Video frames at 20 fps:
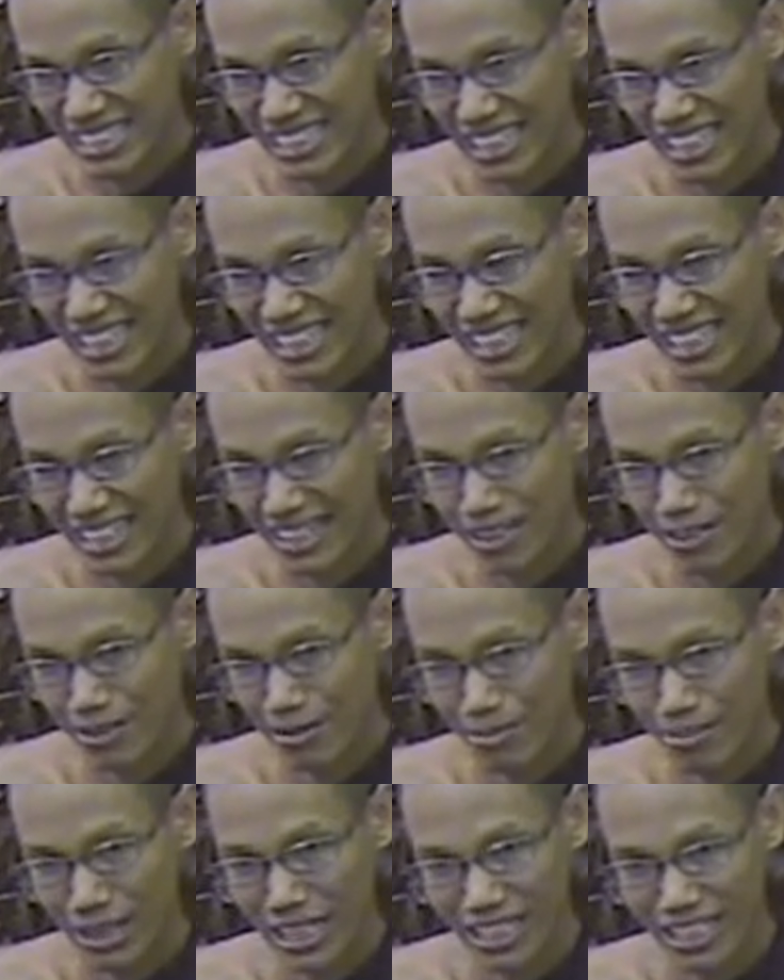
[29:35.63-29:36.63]
Uh,
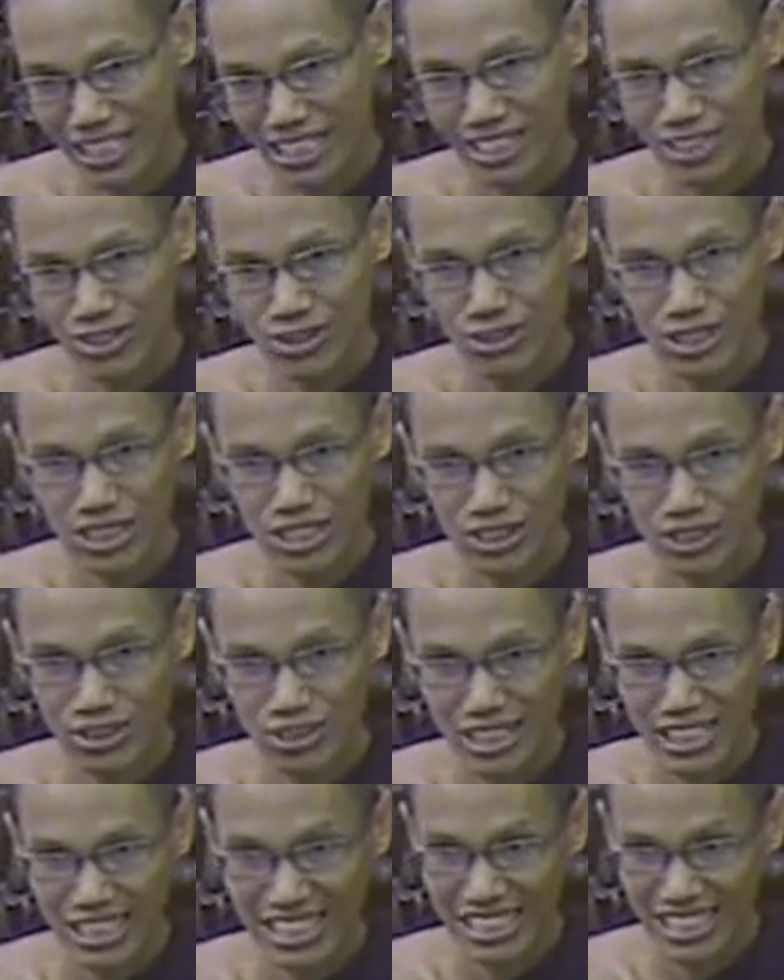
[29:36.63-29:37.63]
but uh, you need
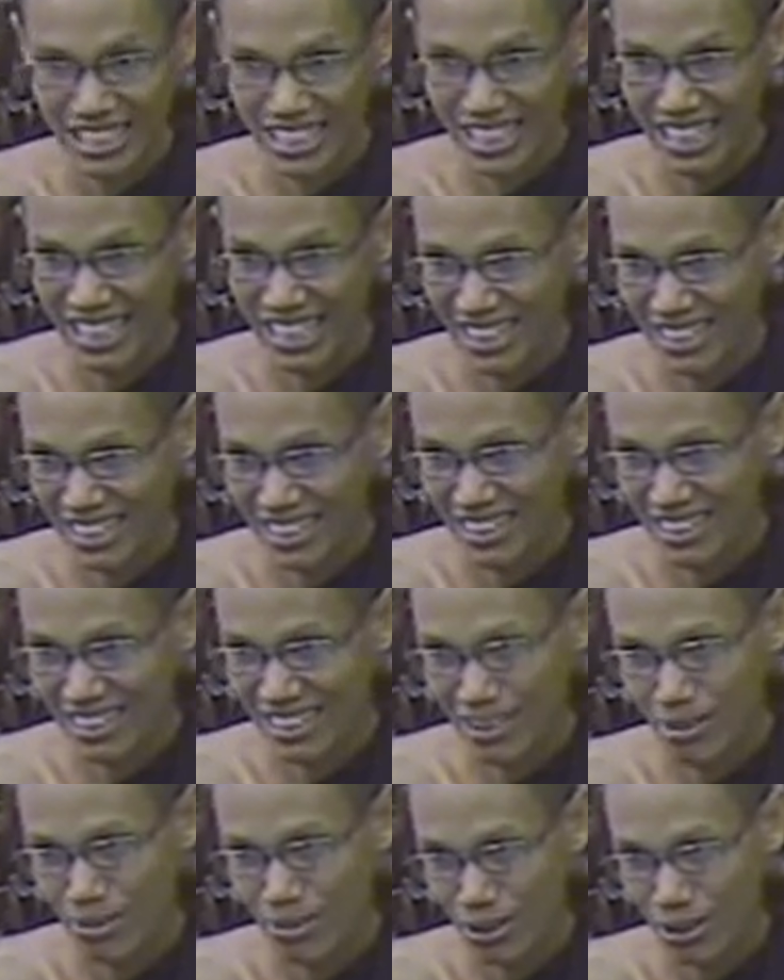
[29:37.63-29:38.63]
to take care
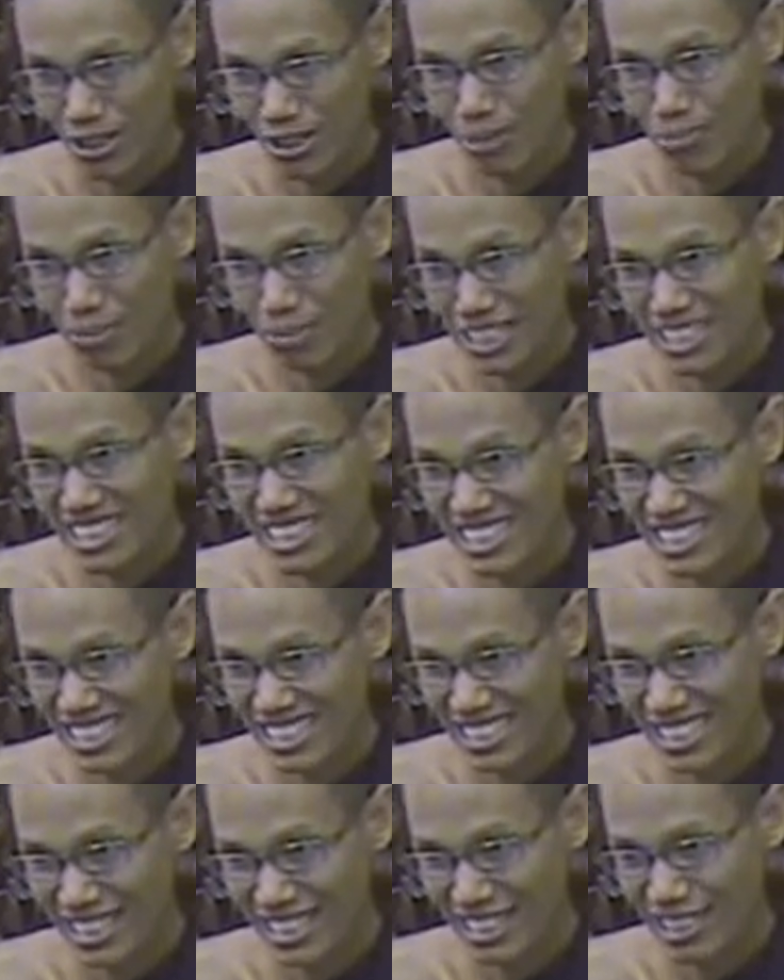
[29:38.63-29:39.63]
about the pity
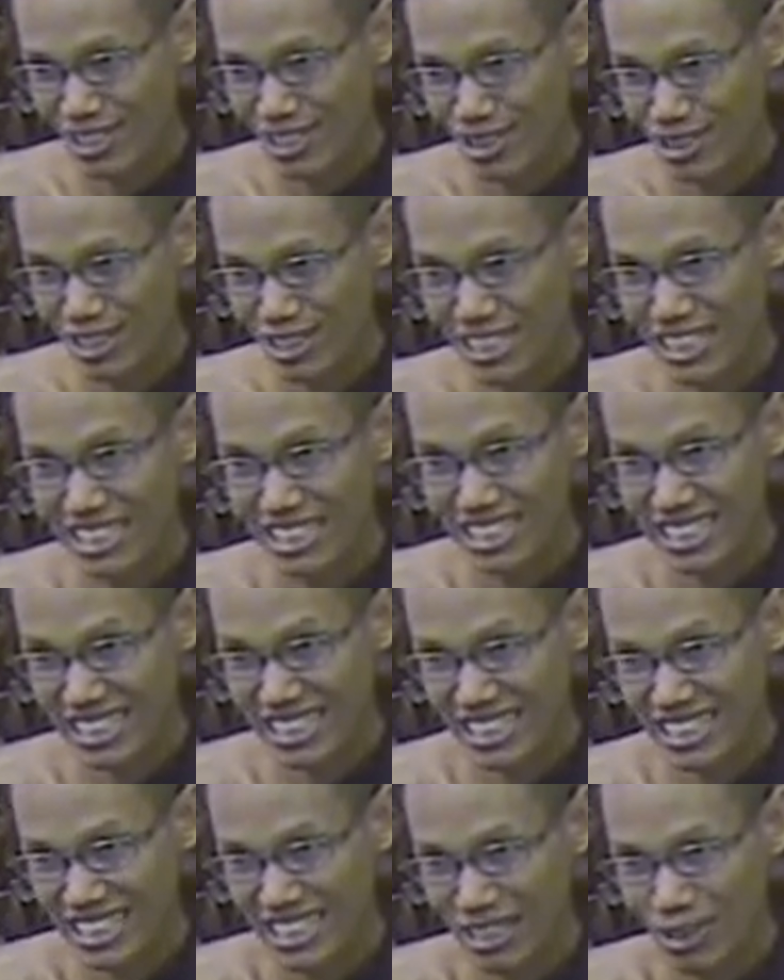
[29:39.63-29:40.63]

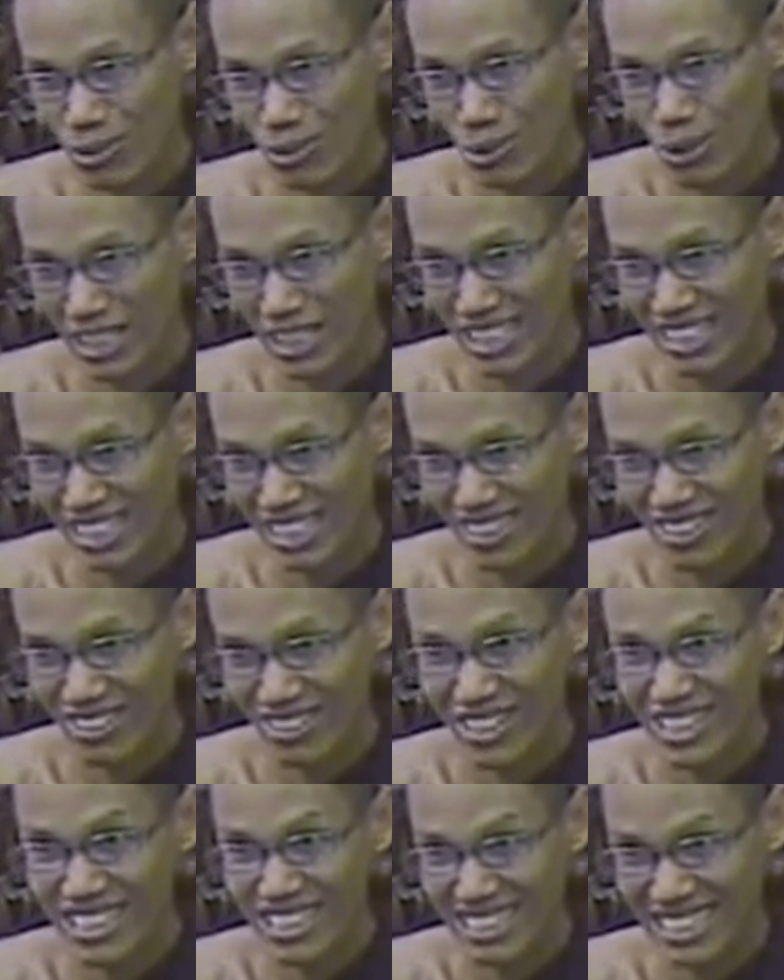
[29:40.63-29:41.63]
associated with the
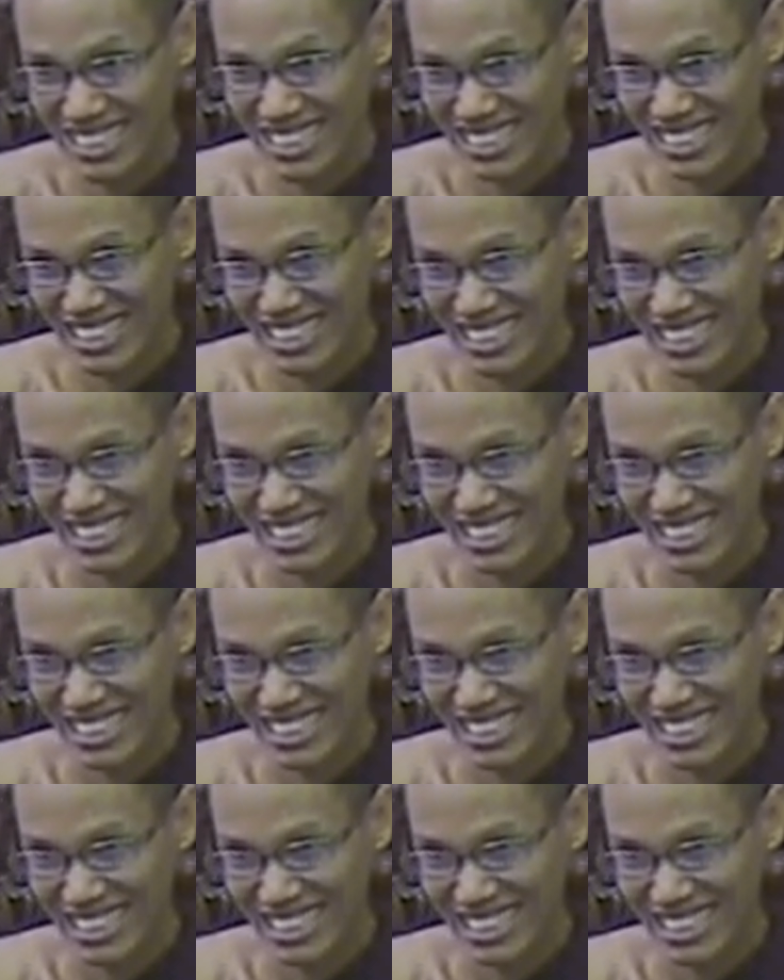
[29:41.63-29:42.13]
greed,